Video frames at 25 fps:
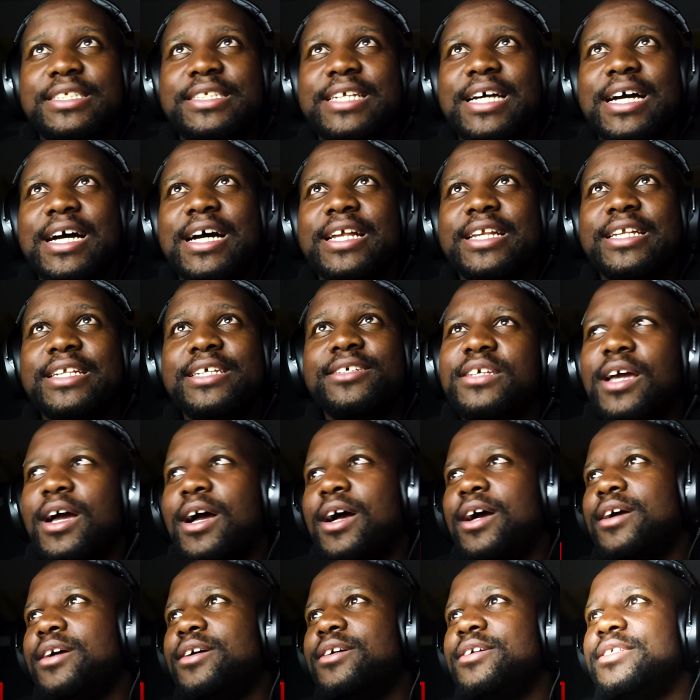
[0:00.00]
Dali.
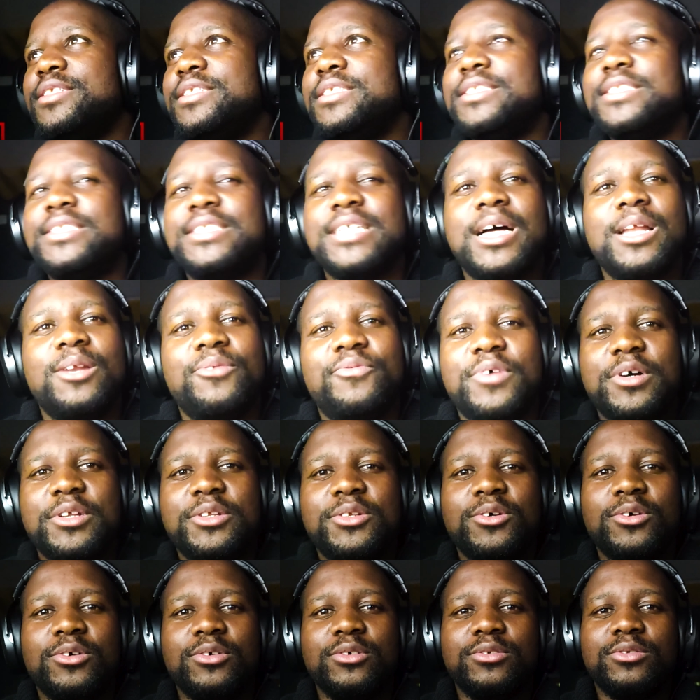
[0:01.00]
Yeah,
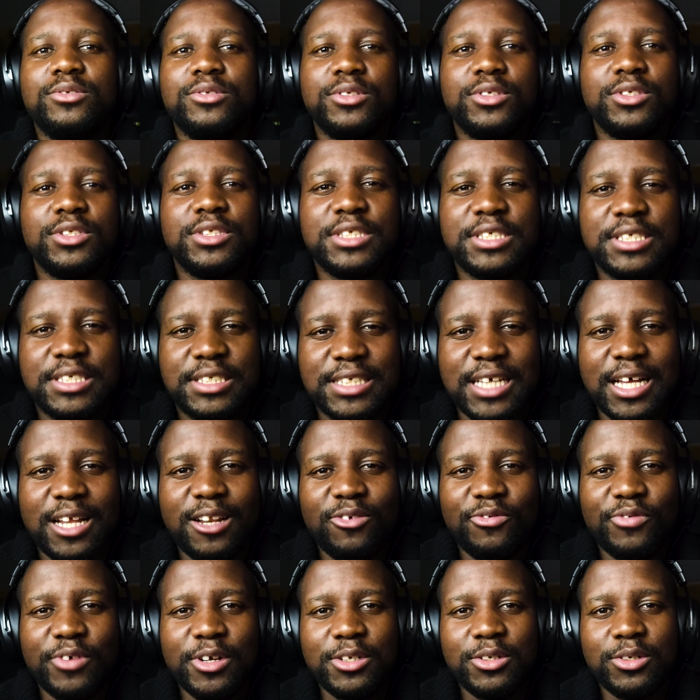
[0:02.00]
Salvador.
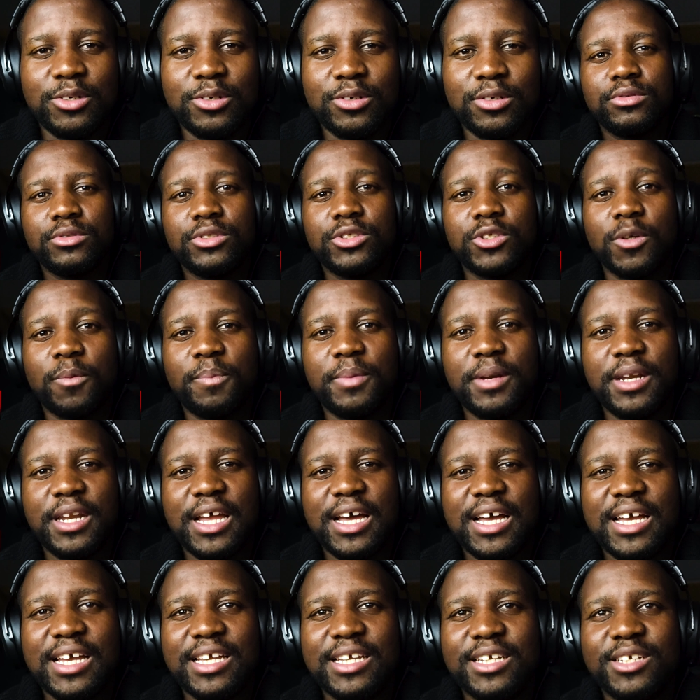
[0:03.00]
Salvador. Stop
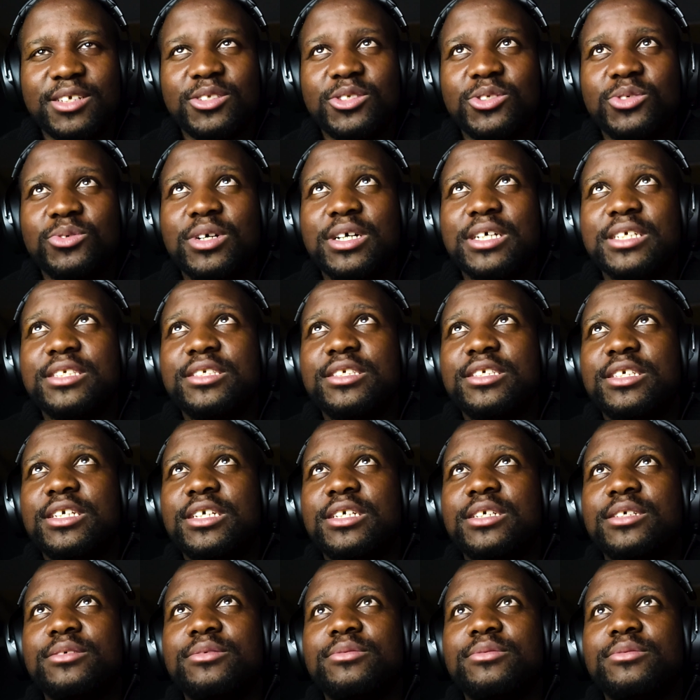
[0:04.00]
lying to us here.